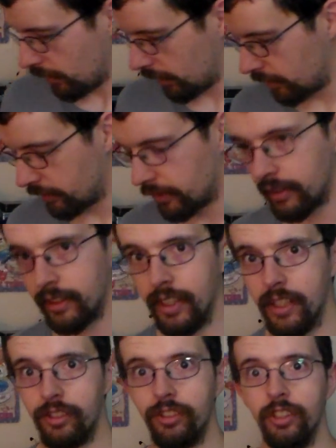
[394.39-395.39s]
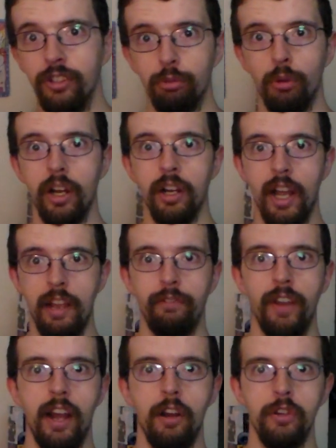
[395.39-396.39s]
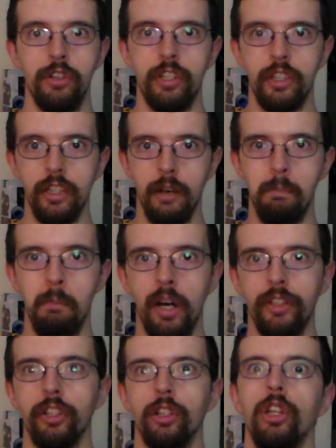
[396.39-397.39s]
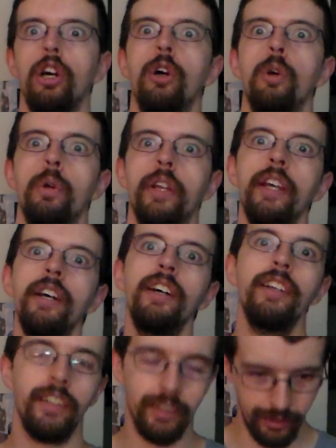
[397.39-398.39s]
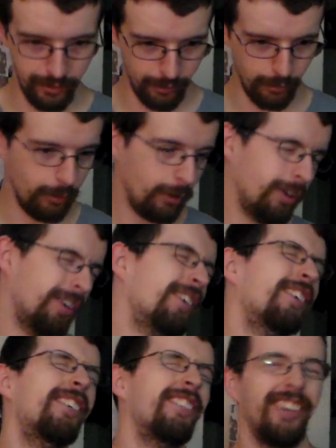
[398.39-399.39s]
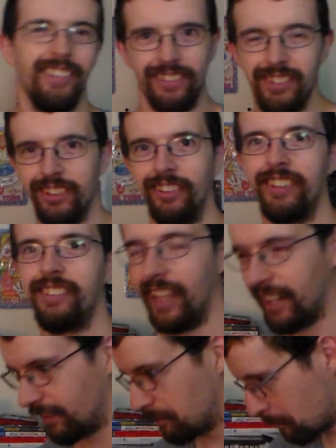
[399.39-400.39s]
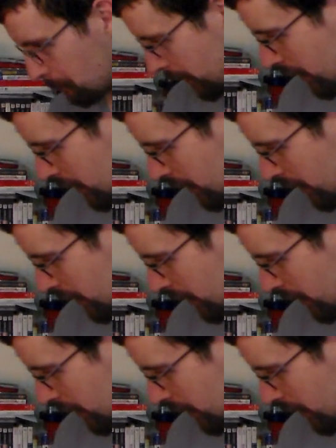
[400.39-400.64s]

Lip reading: And this is where I found the mother lode. Oh, I was so excited.